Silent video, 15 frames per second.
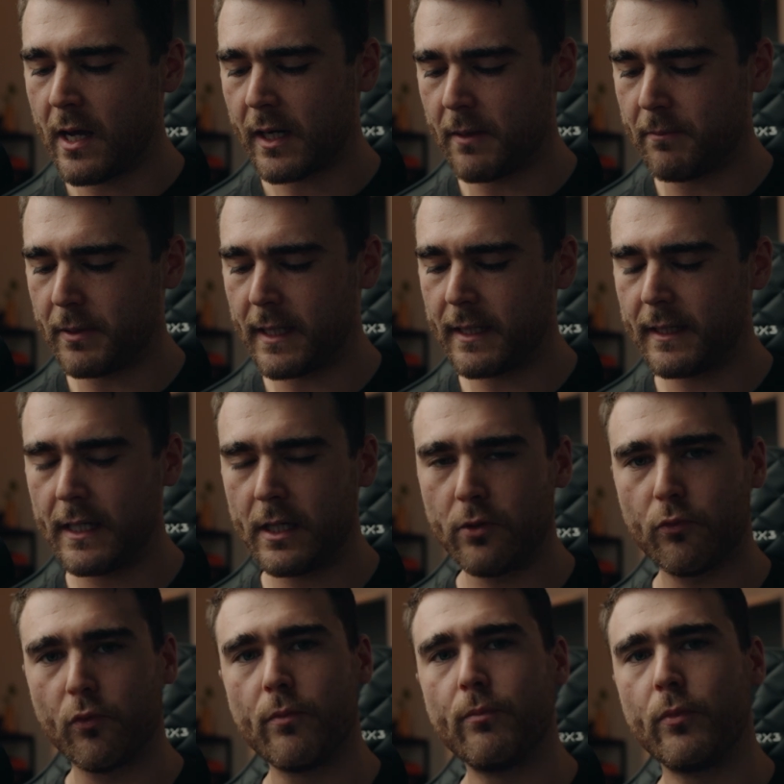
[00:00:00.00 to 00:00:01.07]
Completely
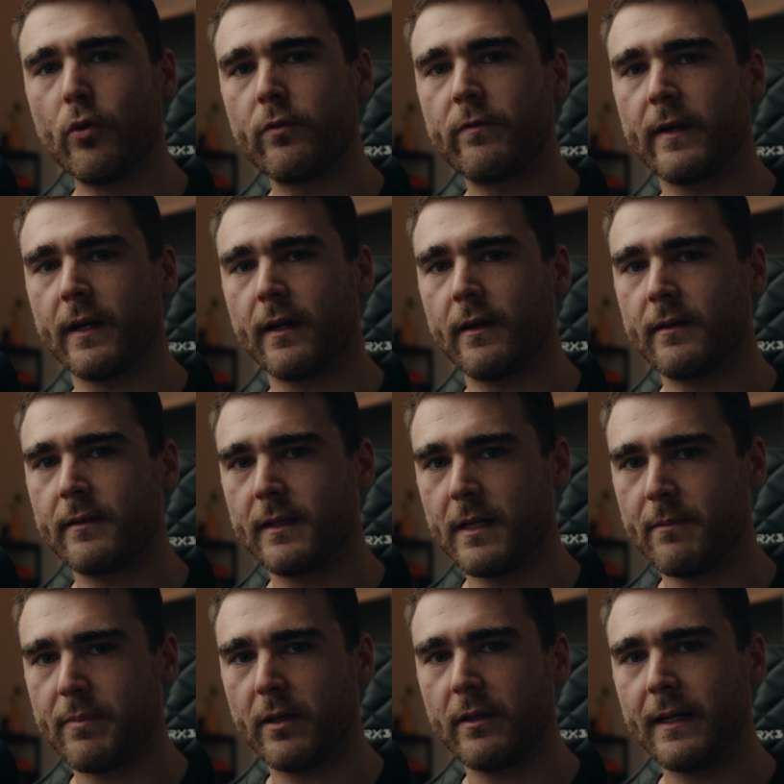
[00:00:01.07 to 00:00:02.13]
removing
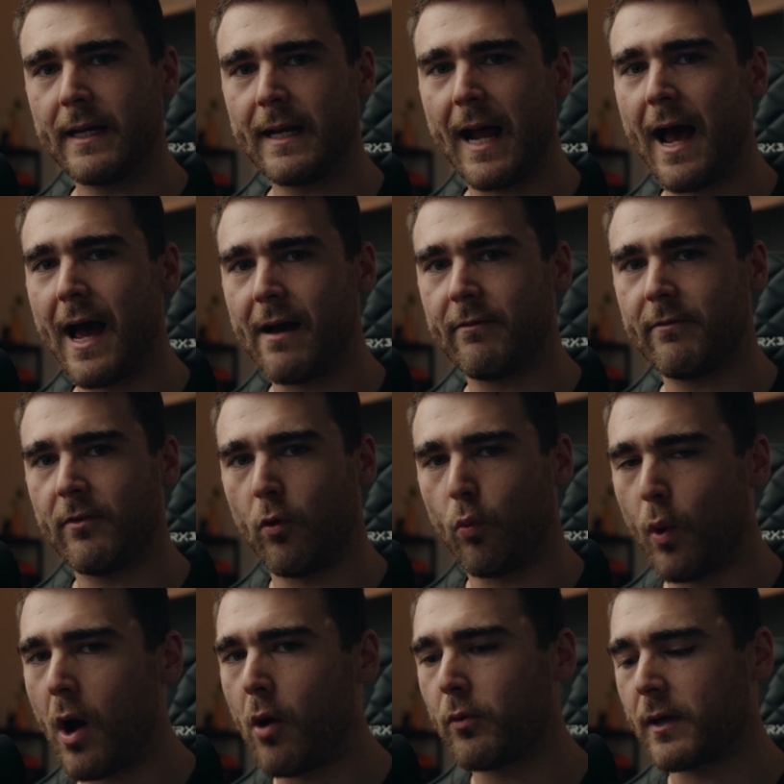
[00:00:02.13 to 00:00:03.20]
the ability to have
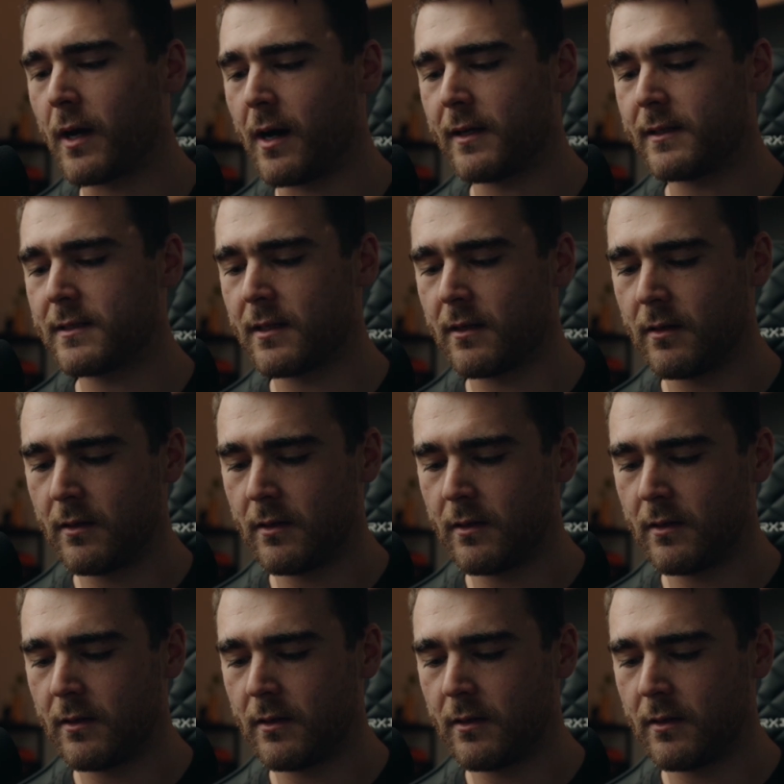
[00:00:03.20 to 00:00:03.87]
wildcards.